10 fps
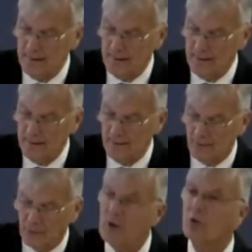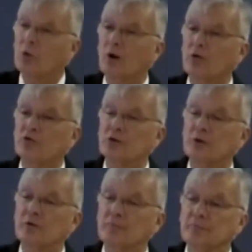The real question
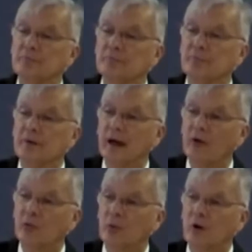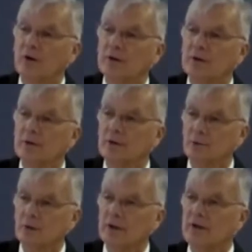as one
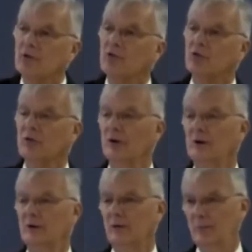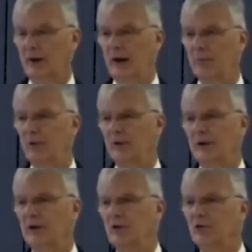reads the Bible
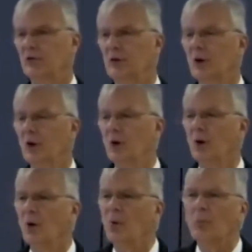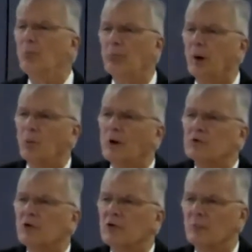is, but what does
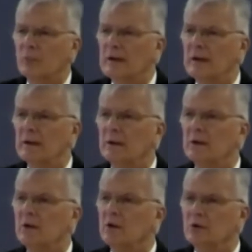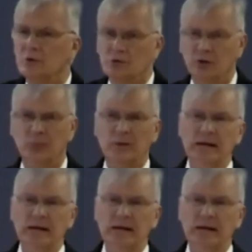it mean to me?